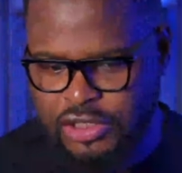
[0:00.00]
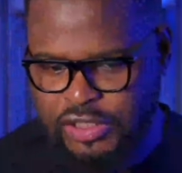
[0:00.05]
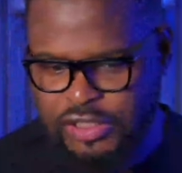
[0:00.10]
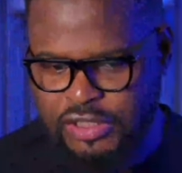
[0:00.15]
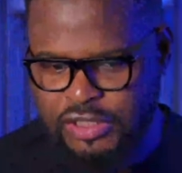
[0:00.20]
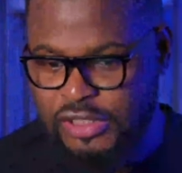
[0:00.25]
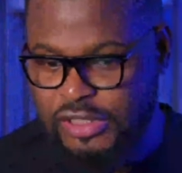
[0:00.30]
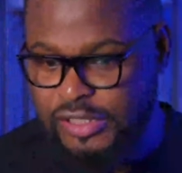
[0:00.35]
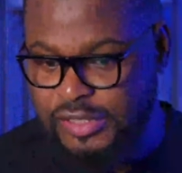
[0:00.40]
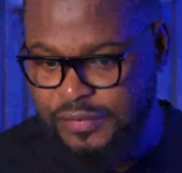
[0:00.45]

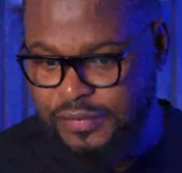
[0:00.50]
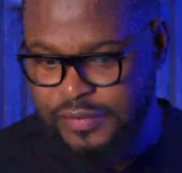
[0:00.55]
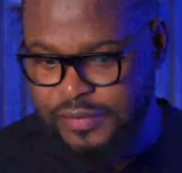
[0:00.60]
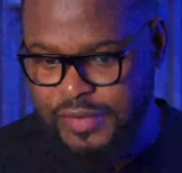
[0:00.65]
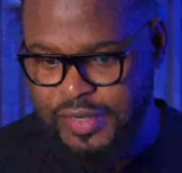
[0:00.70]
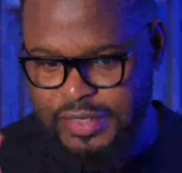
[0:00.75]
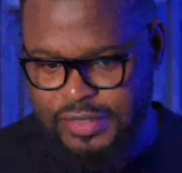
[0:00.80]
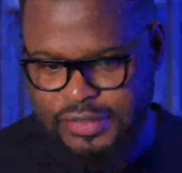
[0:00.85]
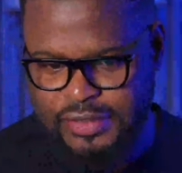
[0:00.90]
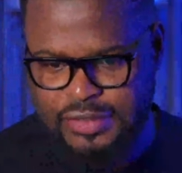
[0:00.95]
just
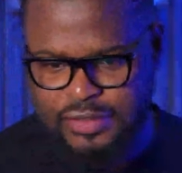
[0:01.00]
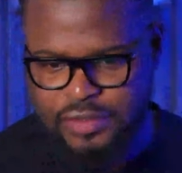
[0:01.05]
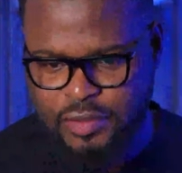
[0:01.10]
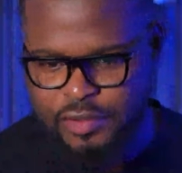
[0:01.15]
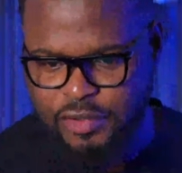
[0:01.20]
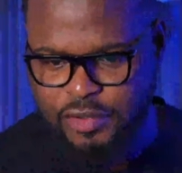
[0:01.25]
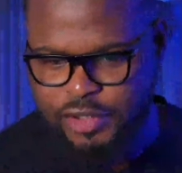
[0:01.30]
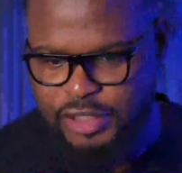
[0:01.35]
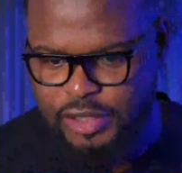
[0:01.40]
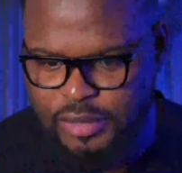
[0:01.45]
signify,
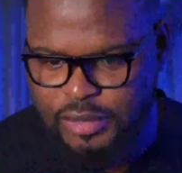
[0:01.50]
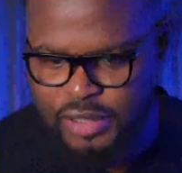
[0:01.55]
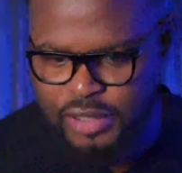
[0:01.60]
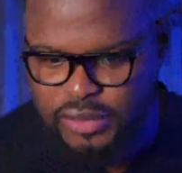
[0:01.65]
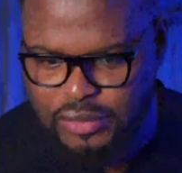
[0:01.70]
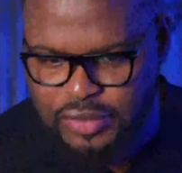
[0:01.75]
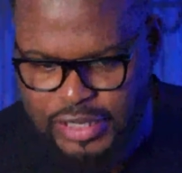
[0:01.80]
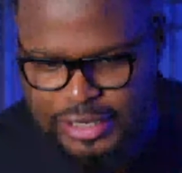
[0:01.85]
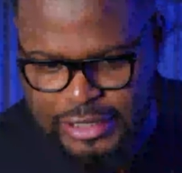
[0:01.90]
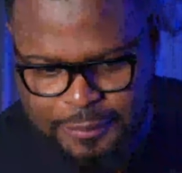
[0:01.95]
say
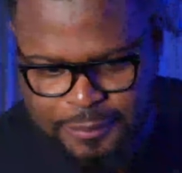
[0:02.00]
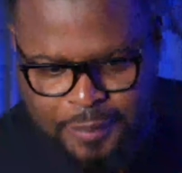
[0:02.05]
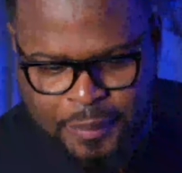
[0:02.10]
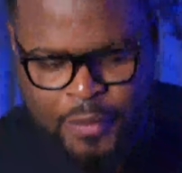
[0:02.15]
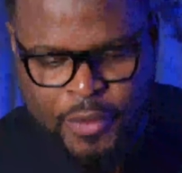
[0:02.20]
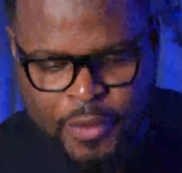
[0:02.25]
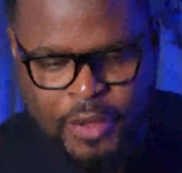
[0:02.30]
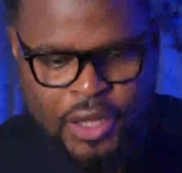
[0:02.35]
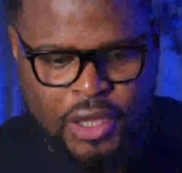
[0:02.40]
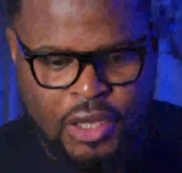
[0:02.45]
something about
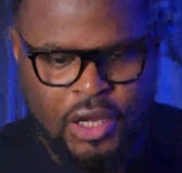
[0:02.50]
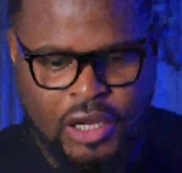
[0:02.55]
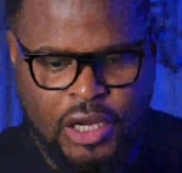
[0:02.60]
that.